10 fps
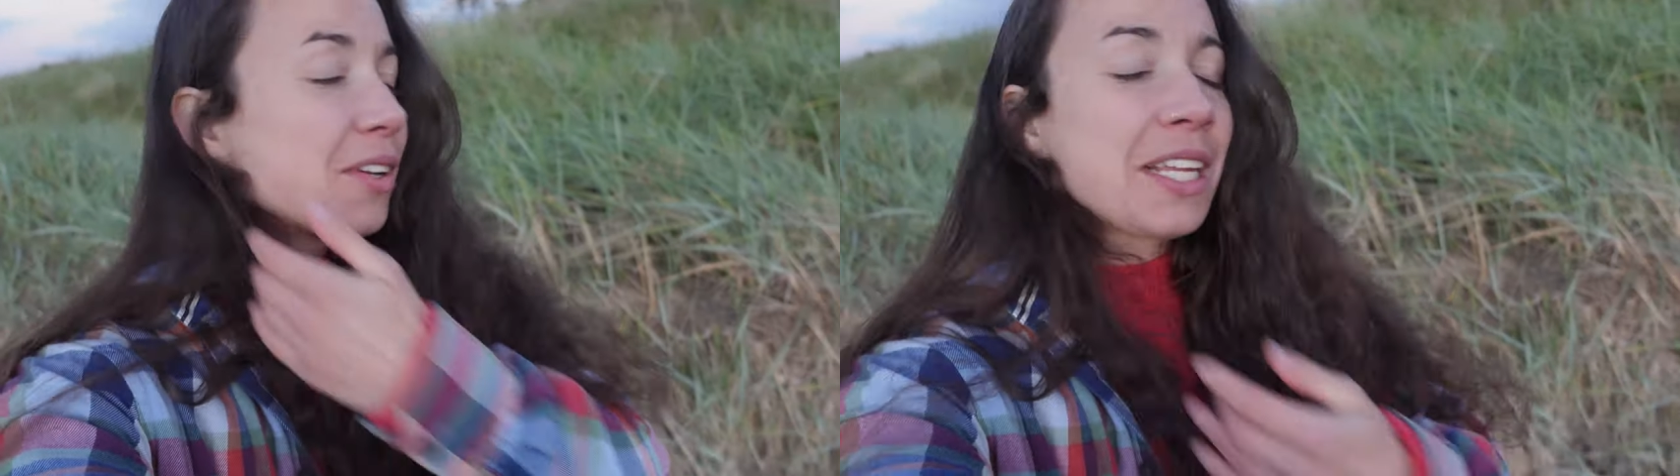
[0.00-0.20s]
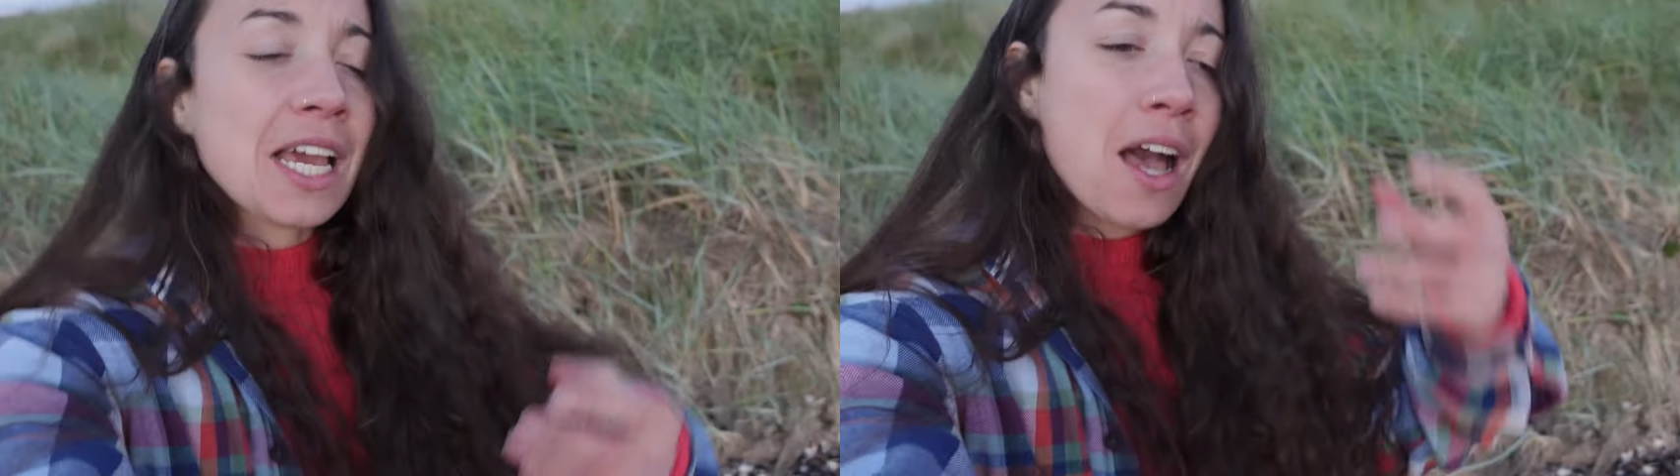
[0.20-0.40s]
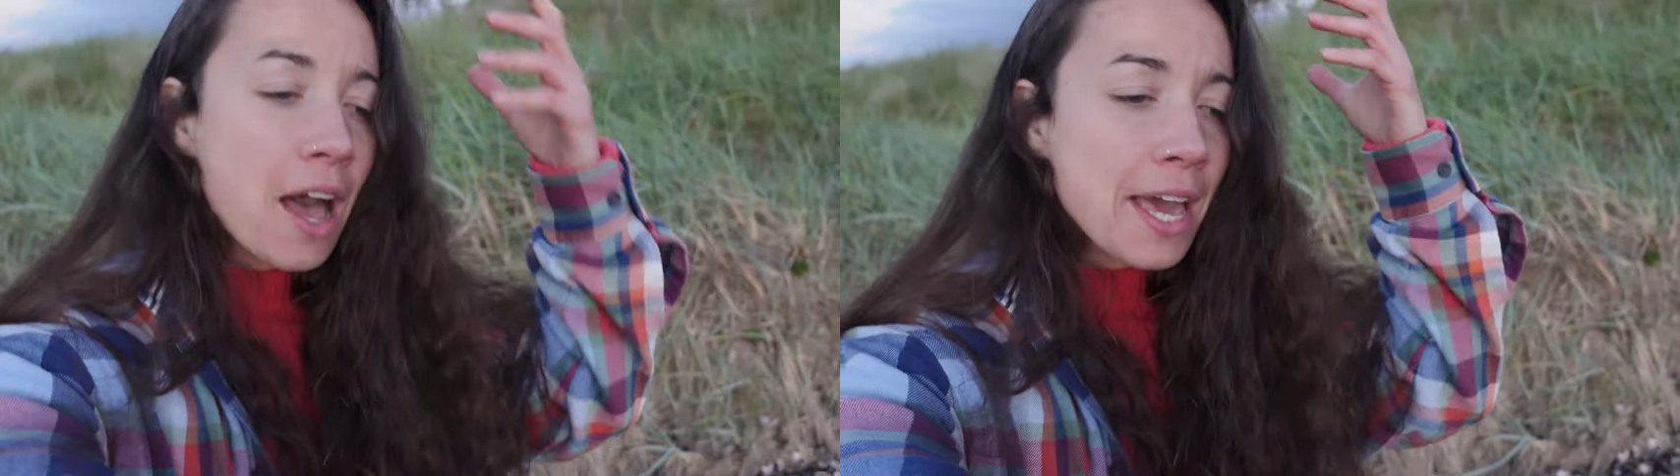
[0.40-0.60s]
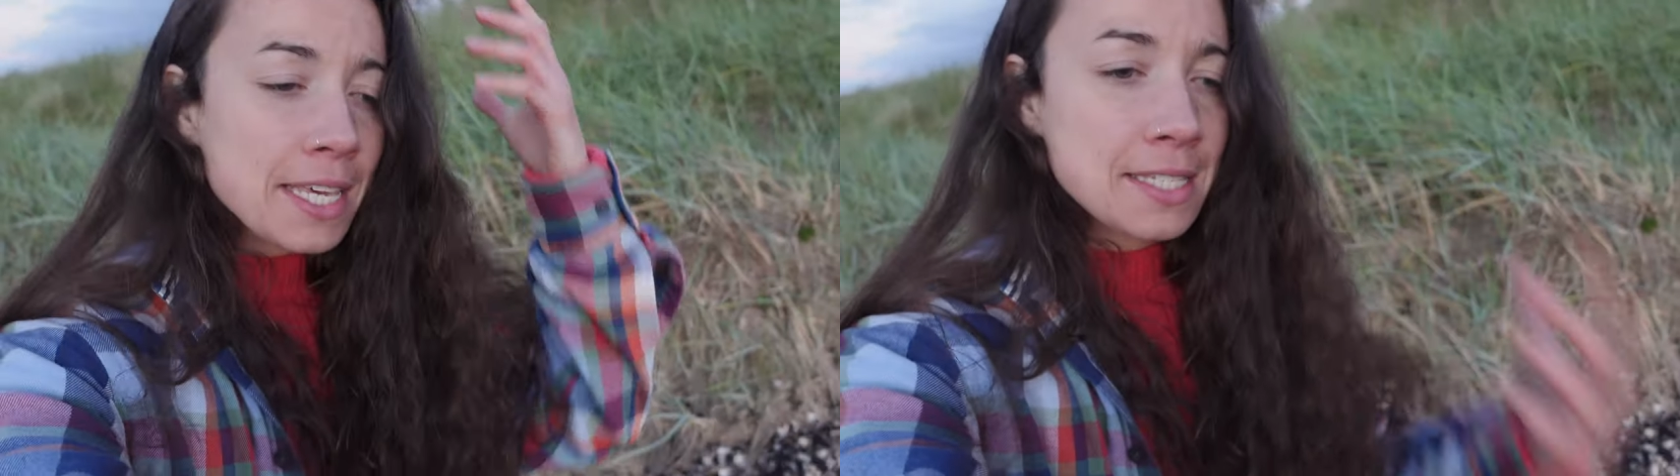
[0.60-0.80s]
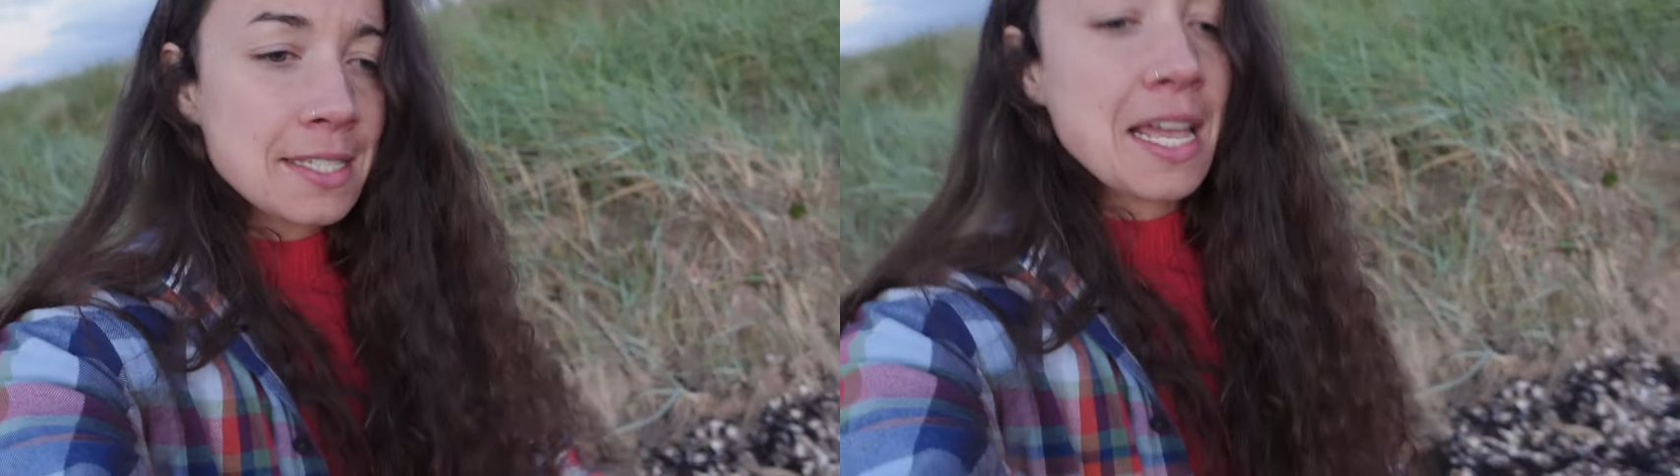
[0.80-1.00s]
really
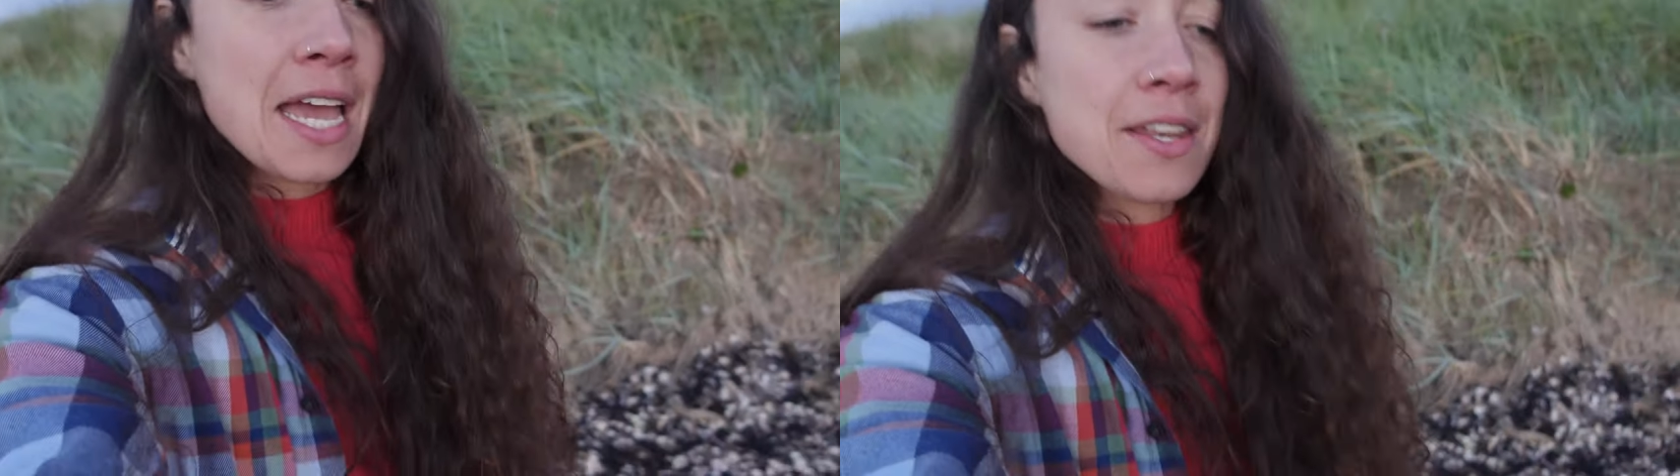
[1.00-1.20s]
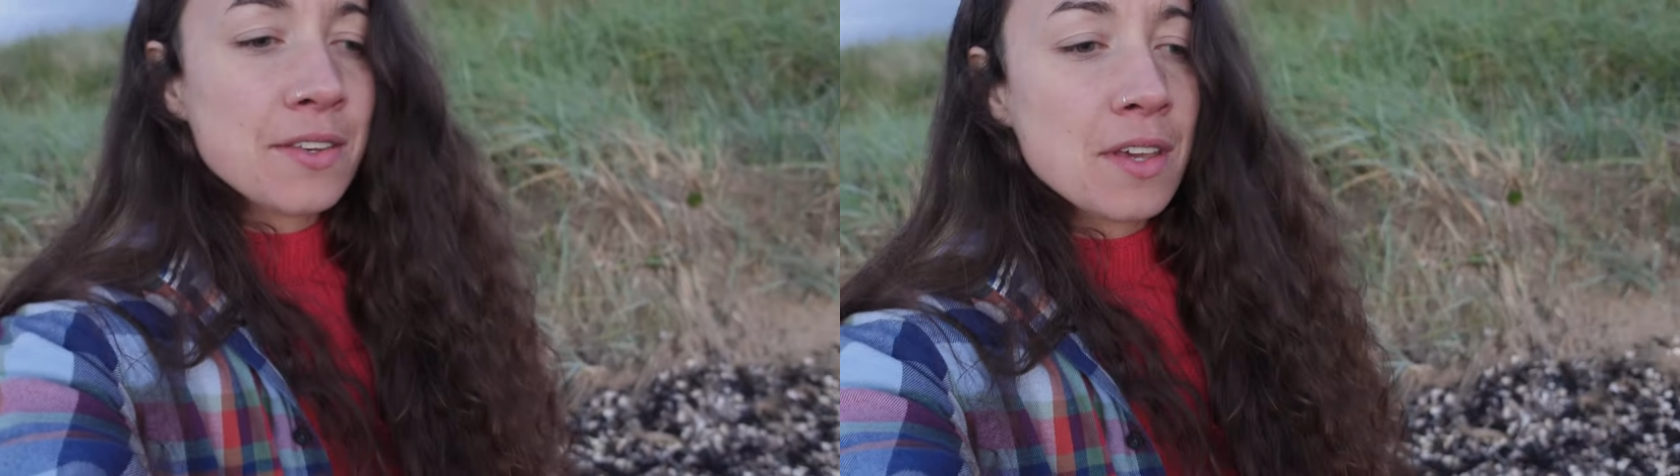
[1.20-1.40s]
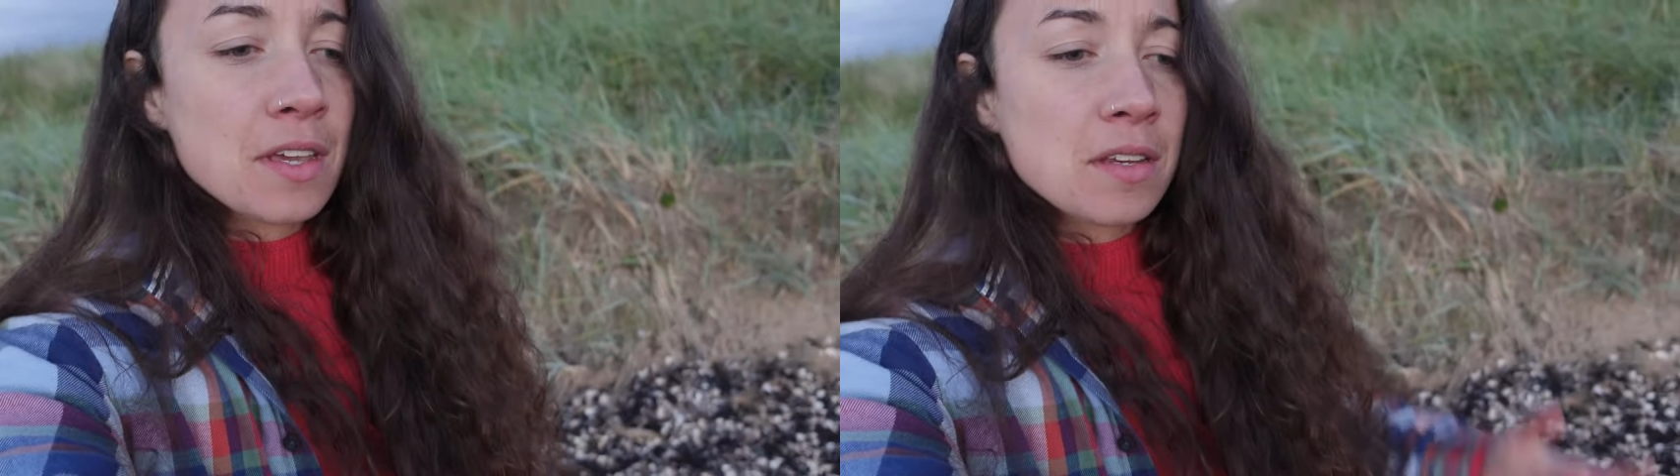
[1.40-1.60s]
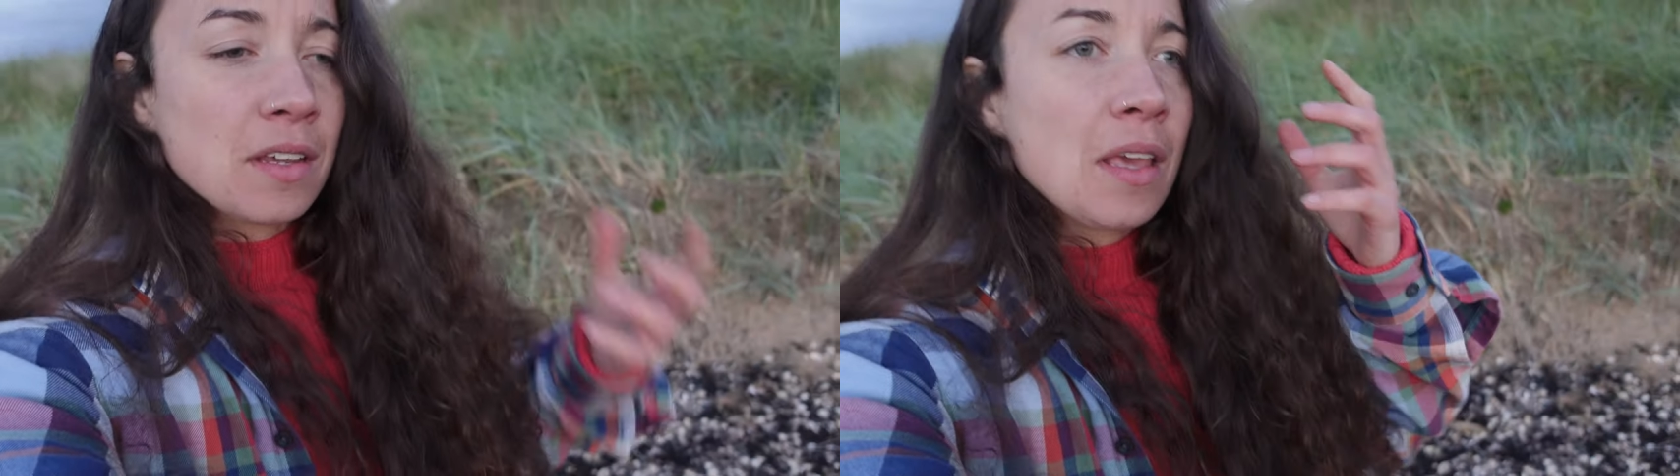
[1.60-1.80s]
high standard,